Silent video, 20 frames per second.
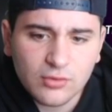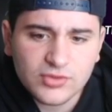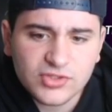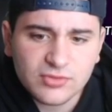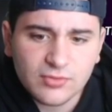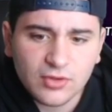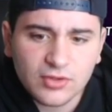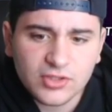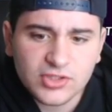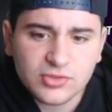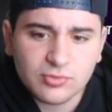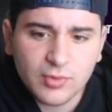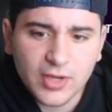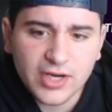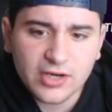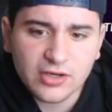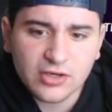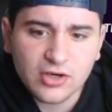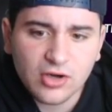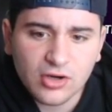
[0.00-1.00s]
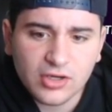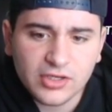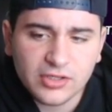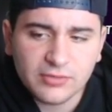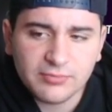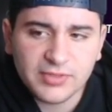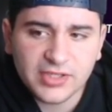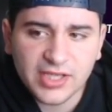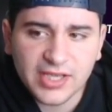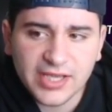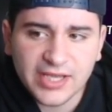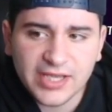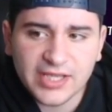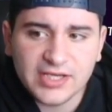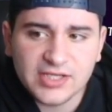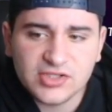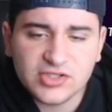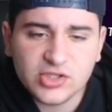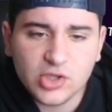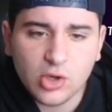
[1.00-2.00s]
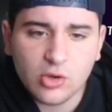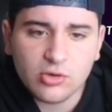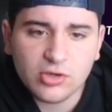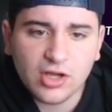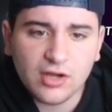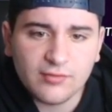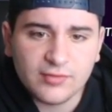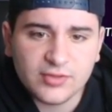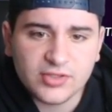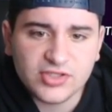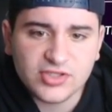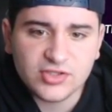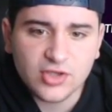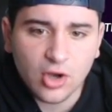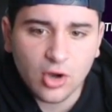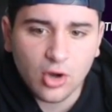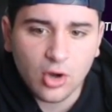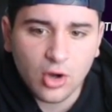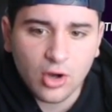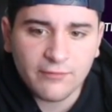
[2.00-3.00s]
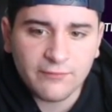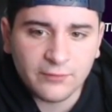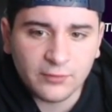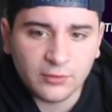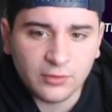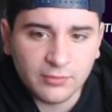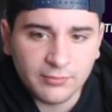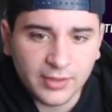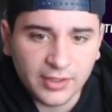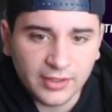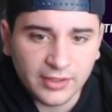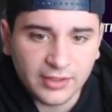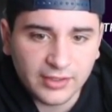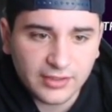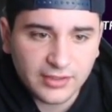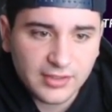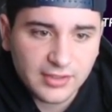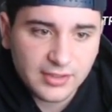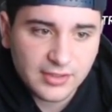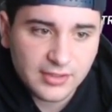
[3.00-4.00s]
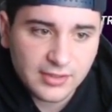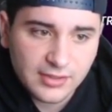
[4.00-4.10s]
this DeMarcus Ware card could be it. His zone coverage is awful, but...